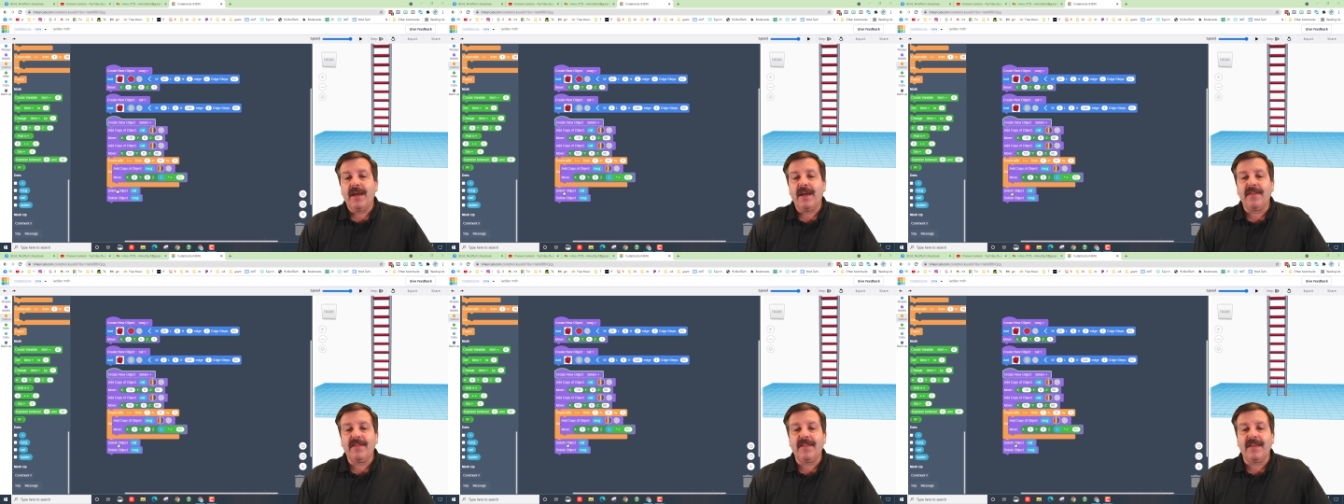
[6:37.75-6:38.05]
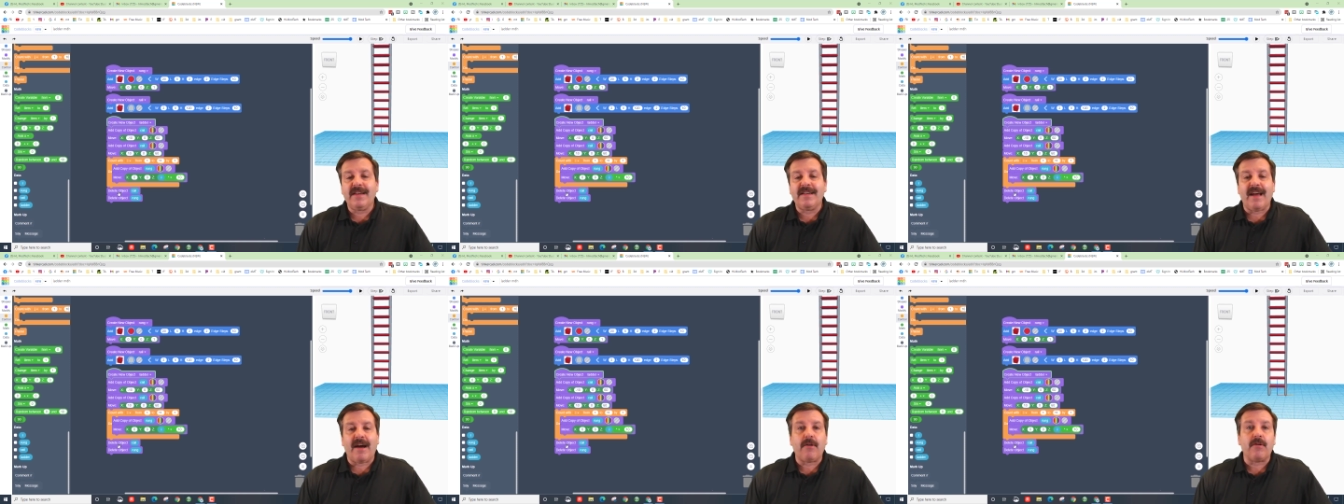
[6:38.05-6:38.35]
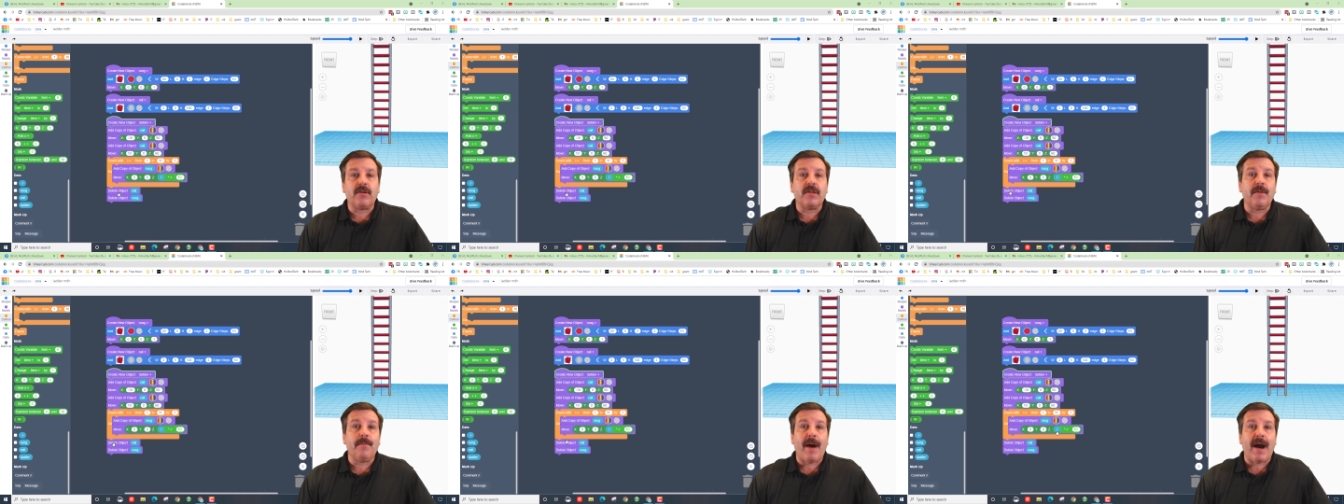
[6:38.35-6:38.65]
and then
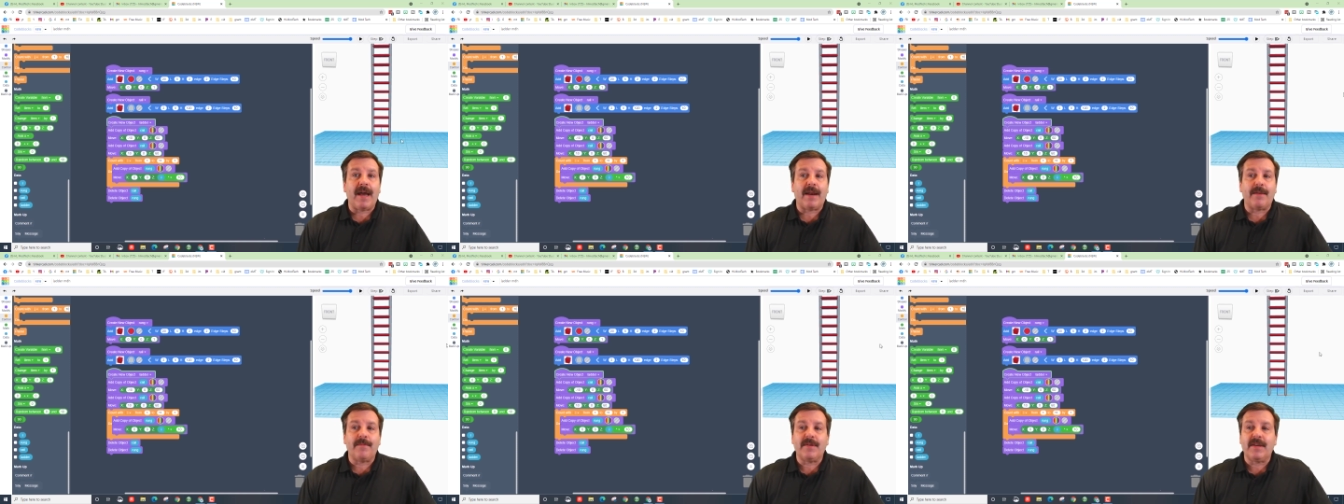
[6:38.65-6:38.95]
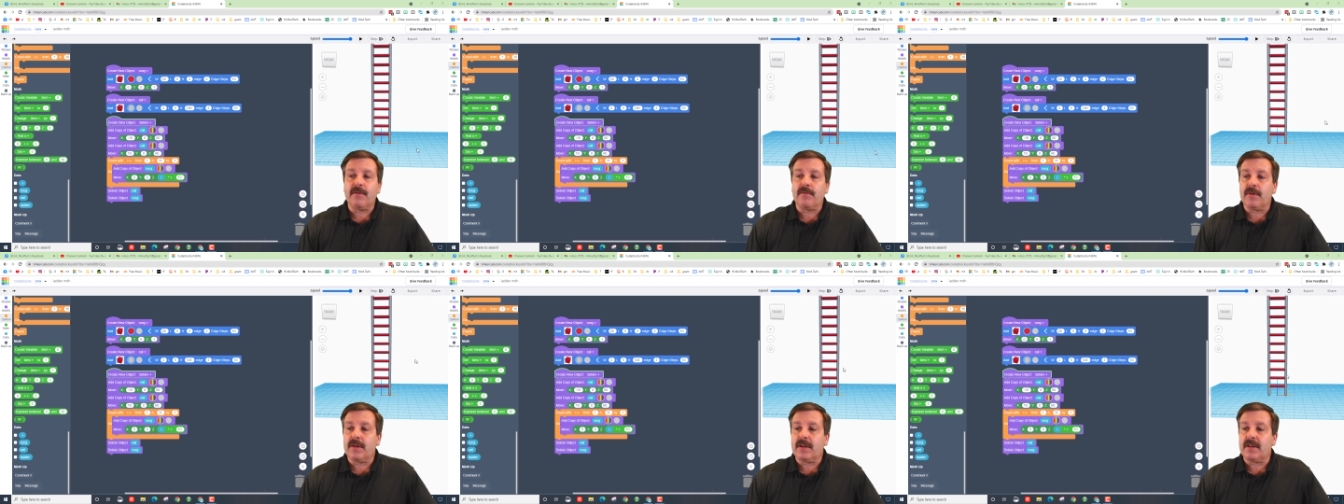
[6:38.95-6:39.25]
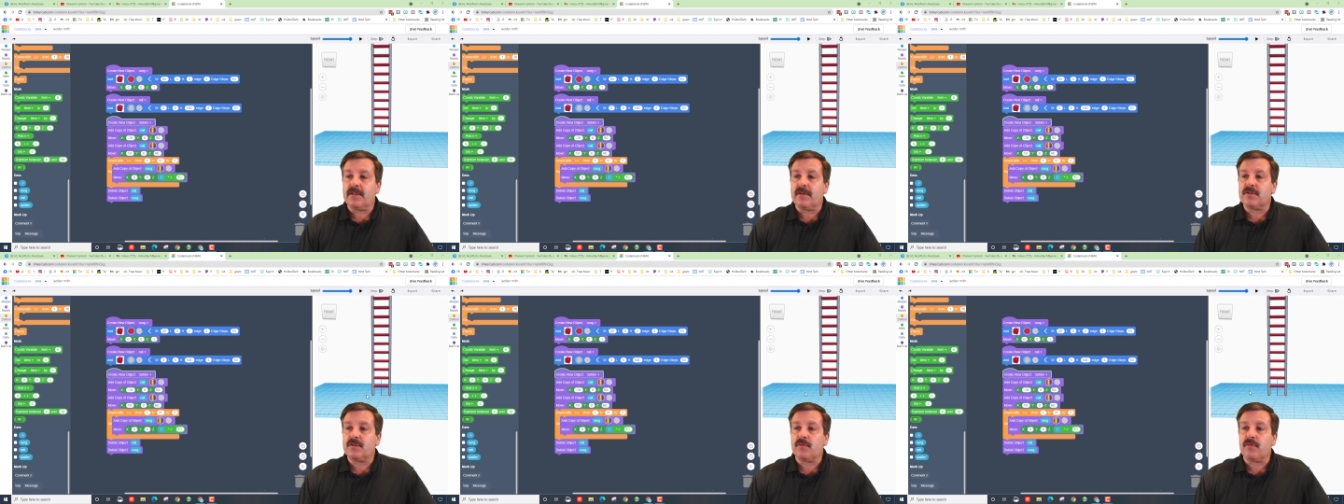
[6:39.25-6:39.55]
down at the bottom, get
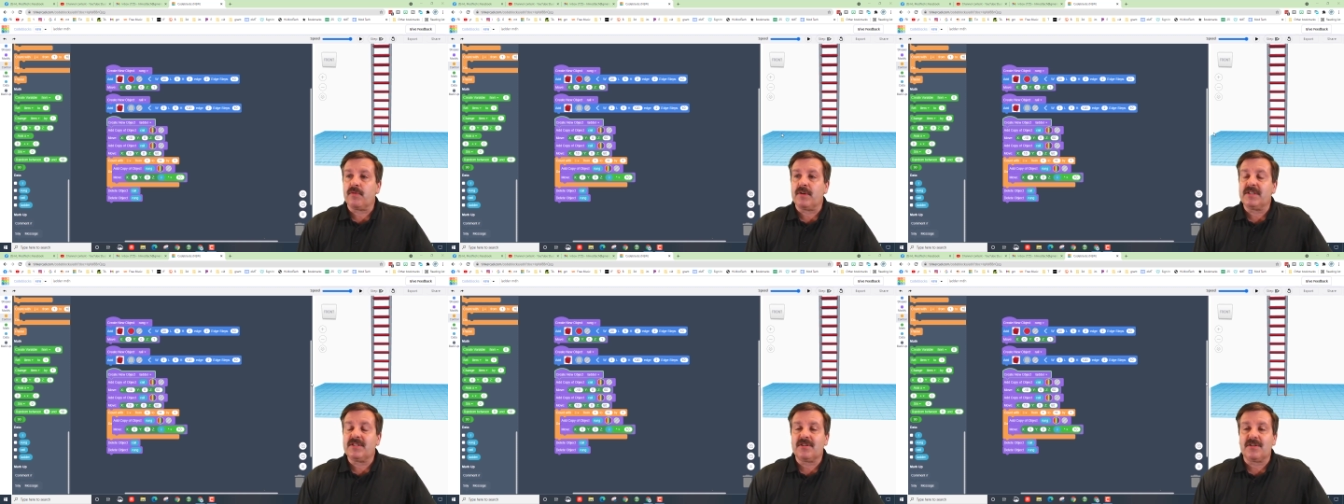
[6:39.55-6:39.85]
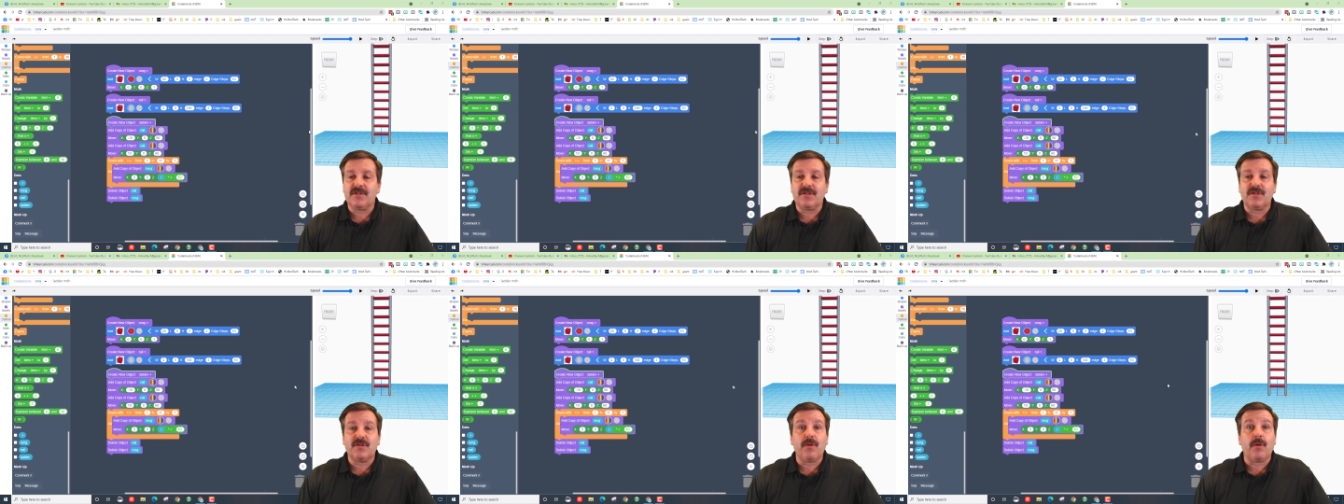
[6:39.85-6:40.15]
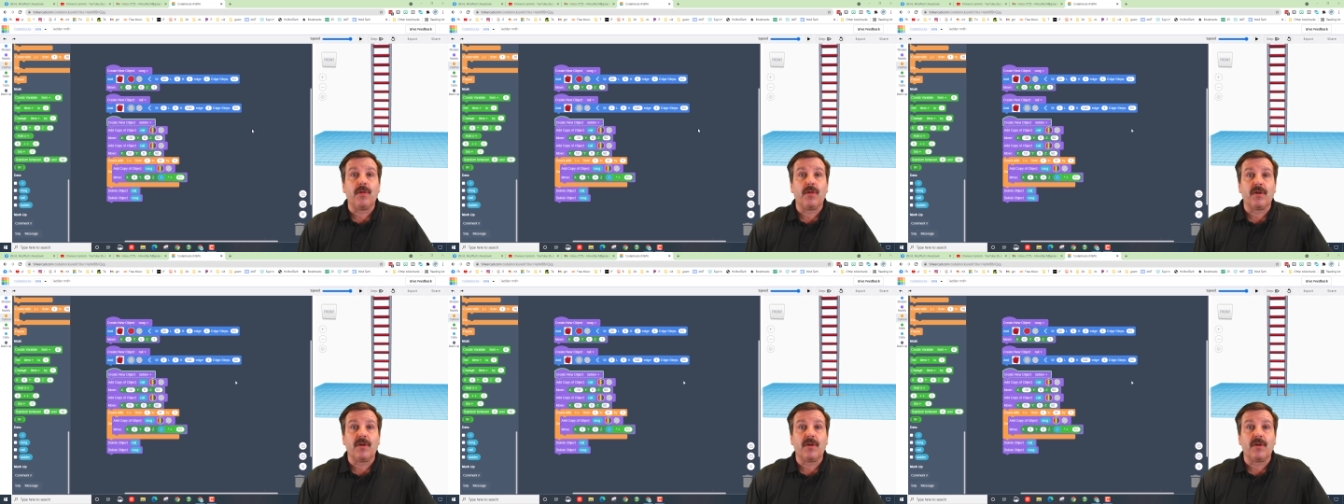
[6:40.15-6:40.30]
rid of those originals so